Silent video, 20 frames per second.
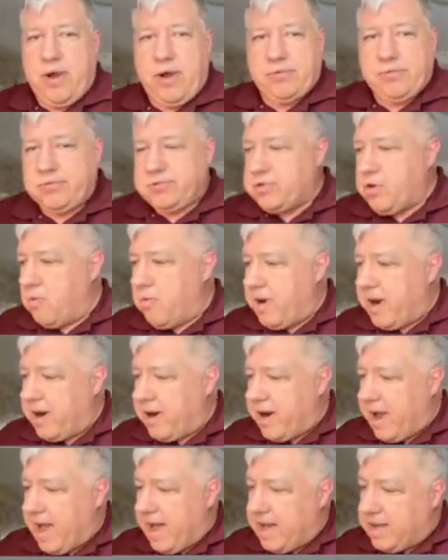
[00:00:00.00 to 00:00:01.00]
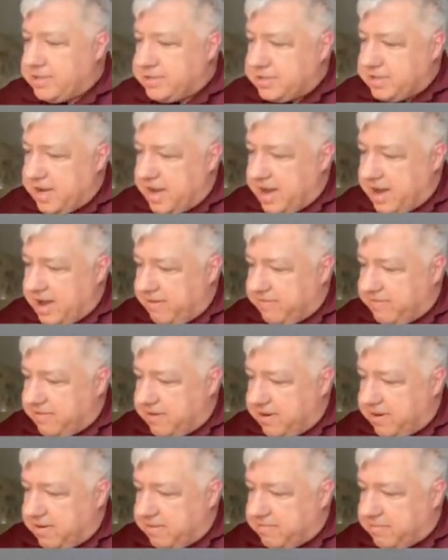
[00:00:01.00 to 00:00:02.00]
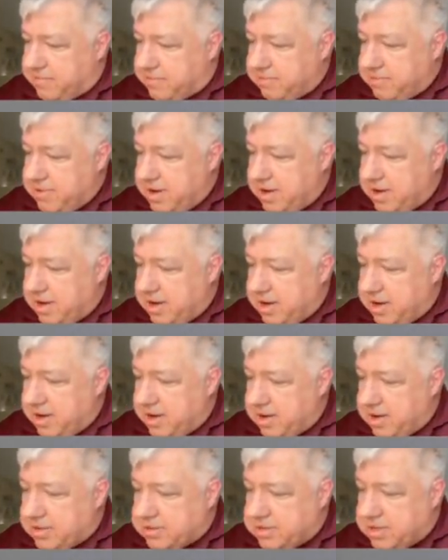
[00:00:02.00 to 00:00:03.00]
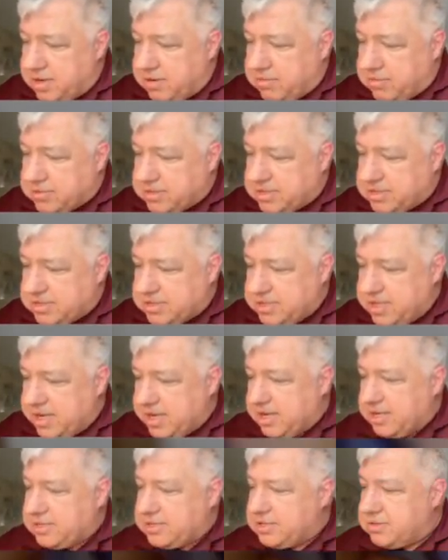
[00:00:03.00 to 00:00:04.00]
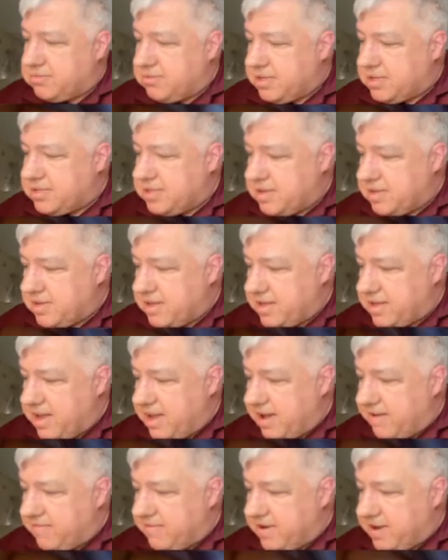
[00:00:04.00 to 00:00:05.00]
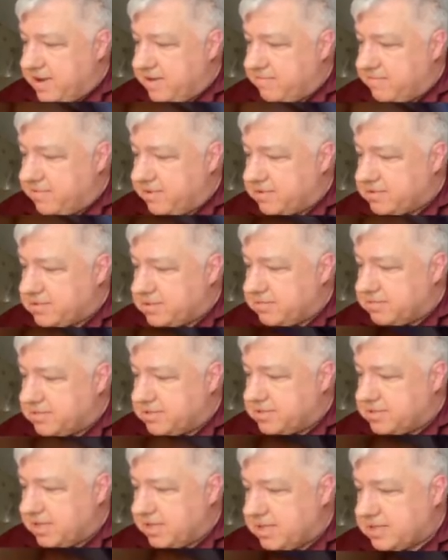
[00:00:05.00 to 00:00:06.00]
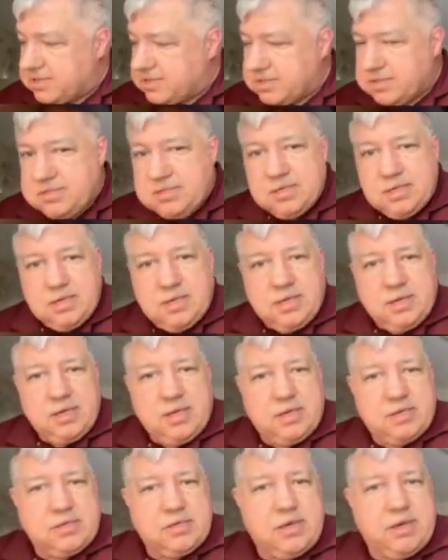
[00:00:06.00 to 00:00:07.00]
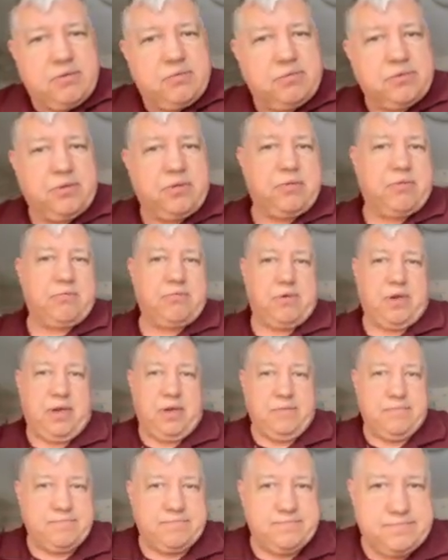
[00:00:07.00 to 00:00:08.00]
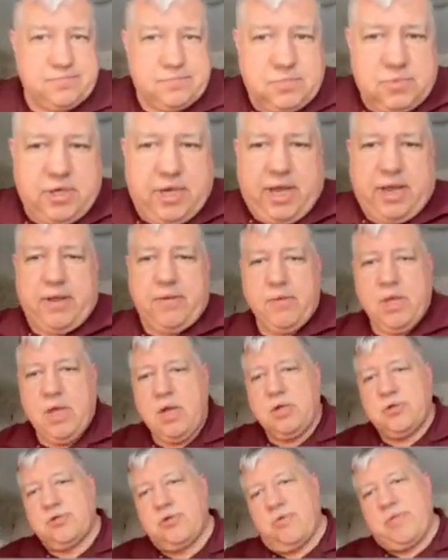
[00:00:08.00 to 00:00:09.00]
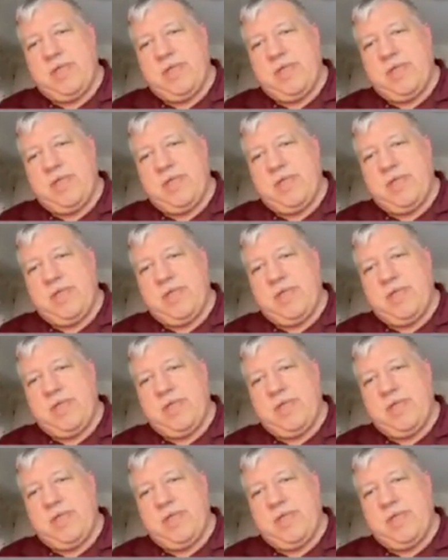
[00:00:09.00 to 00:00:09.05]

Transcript: so whereas f of 3 is equal to 6, we see that f inverse of 6 is equal to 3. Okay, so the